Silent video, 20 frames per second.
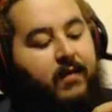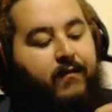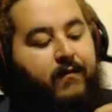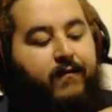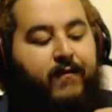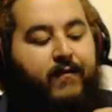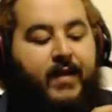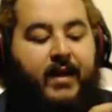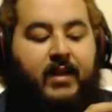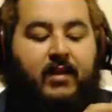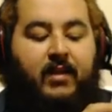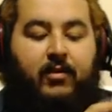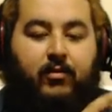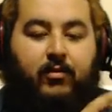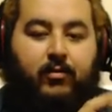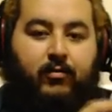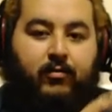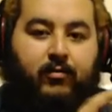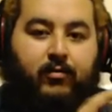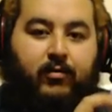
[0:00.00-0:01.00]
Fake
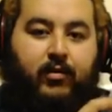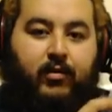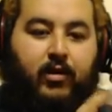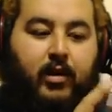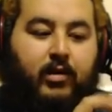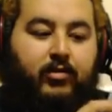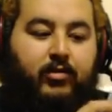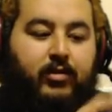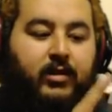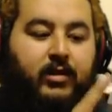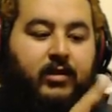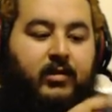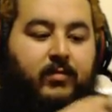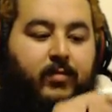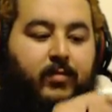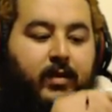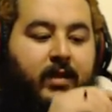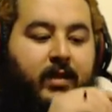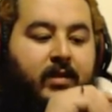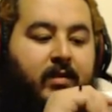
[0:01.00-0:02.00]
little cartridge
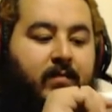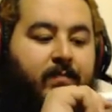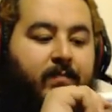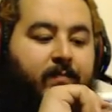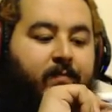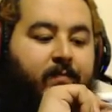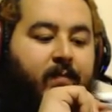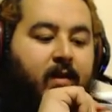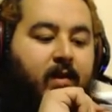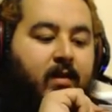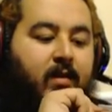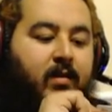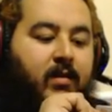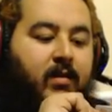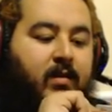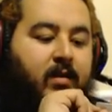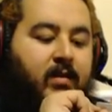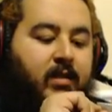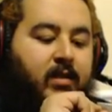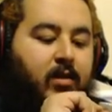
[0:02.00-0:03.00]
place.
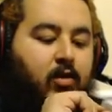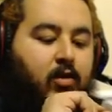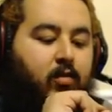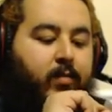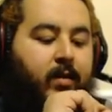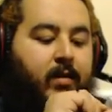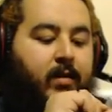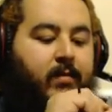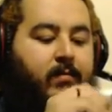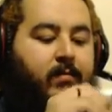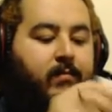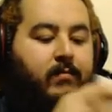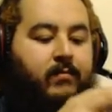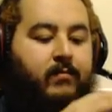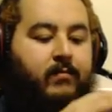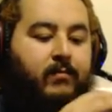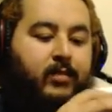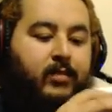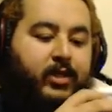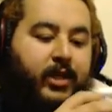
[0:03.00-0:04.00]
Doesn't open.
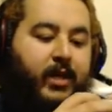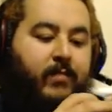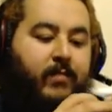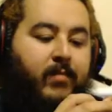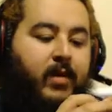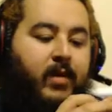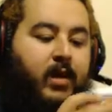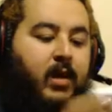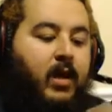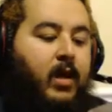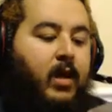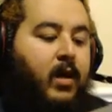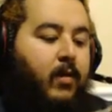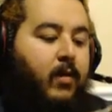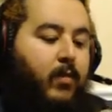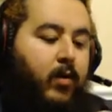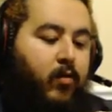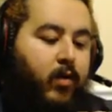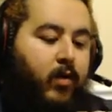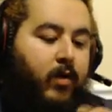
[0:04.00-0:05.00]
Shame.
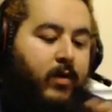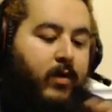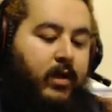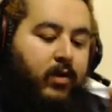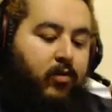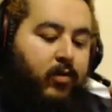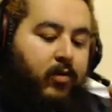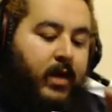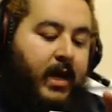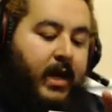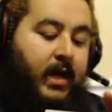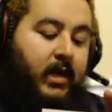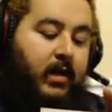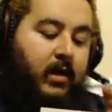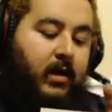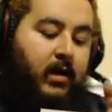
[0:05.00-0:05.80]
But we already knew that.